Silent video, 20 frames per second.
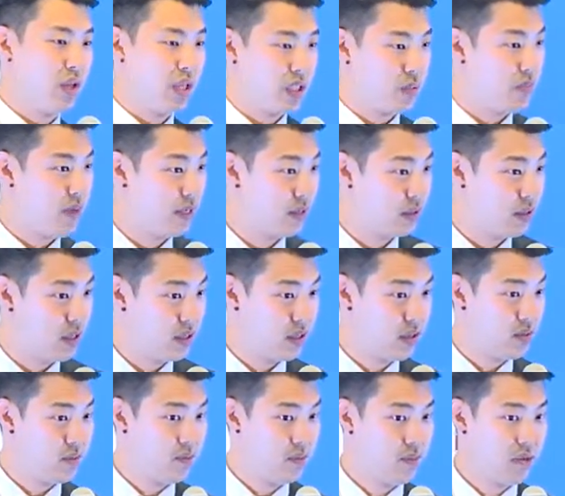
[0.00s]
this
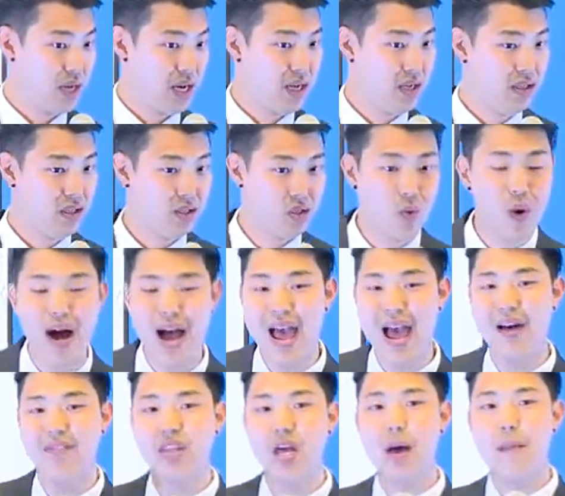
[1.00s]
business? Okay? Do I
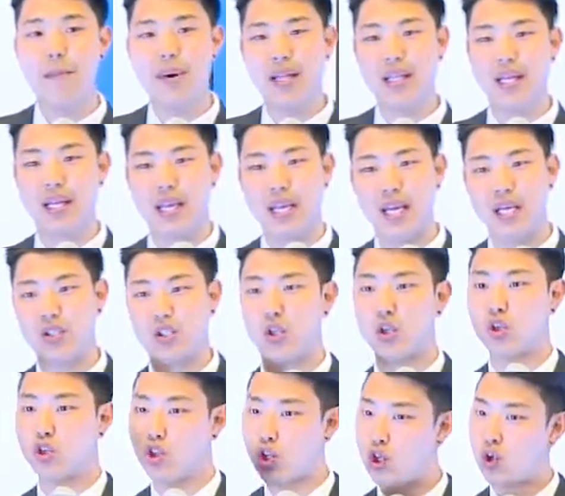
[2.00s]
have the ability to
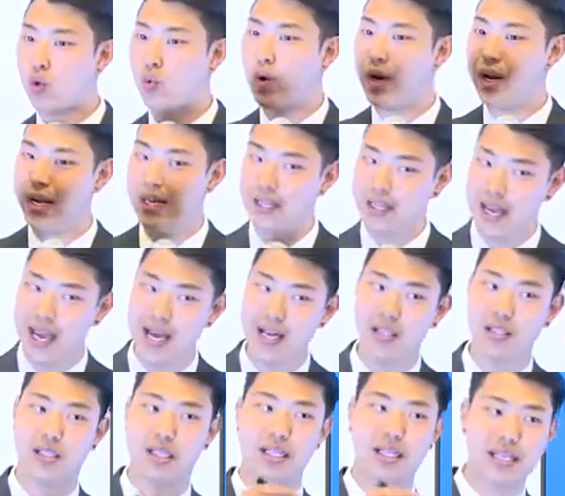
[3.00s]
do what it
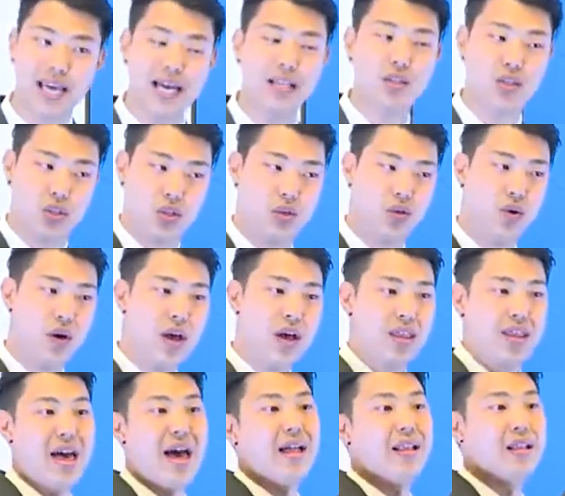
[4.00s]
takes to get to
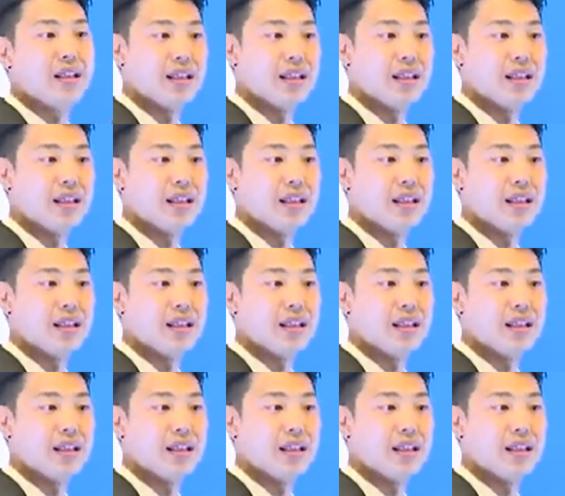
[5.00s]
that